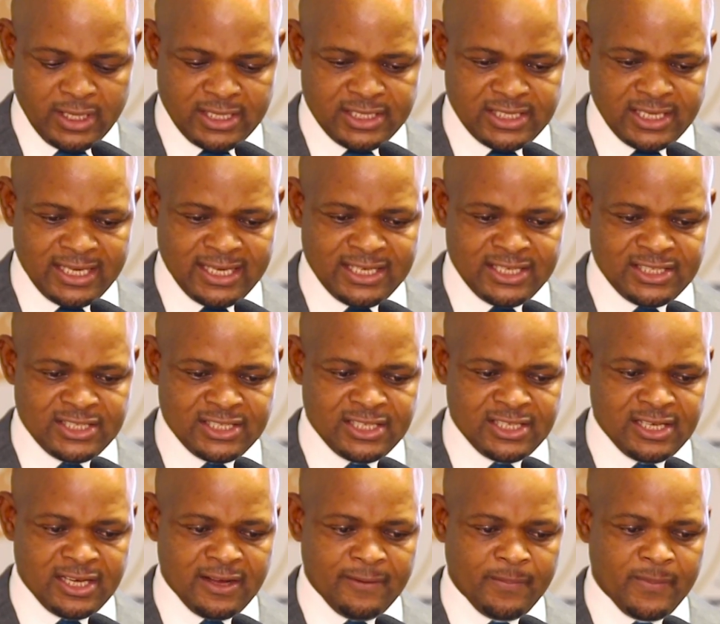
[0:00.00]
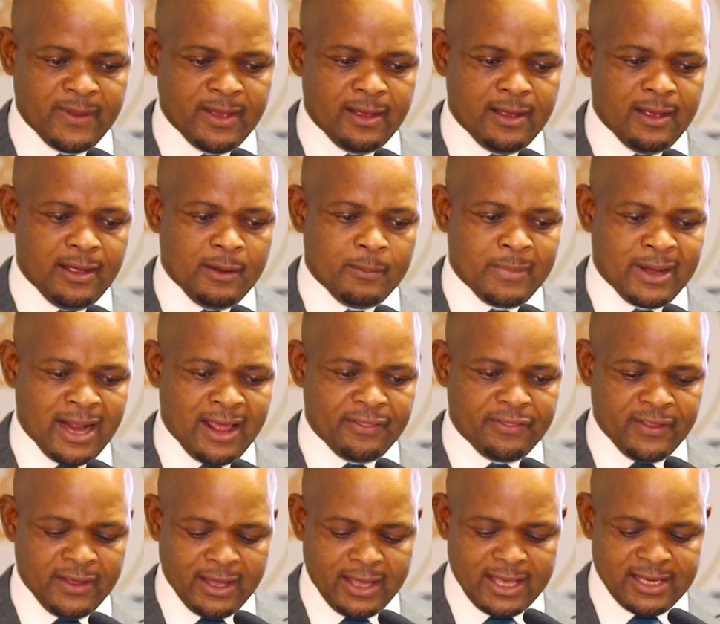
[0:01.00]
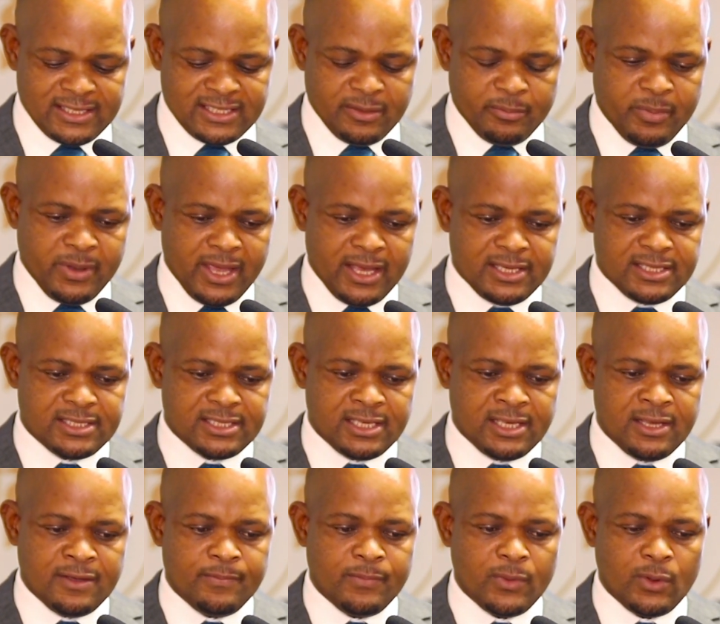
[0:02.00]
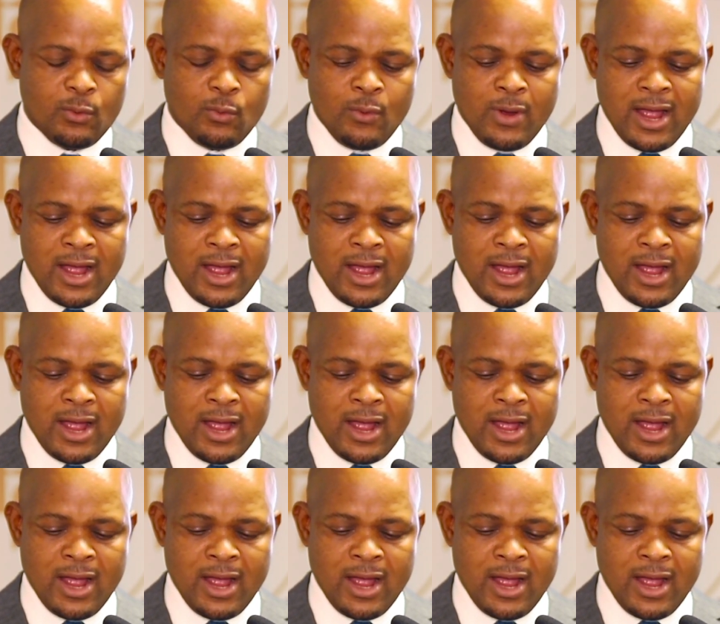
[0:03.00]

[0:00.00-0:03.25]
a challenging year. But I think as the BSE,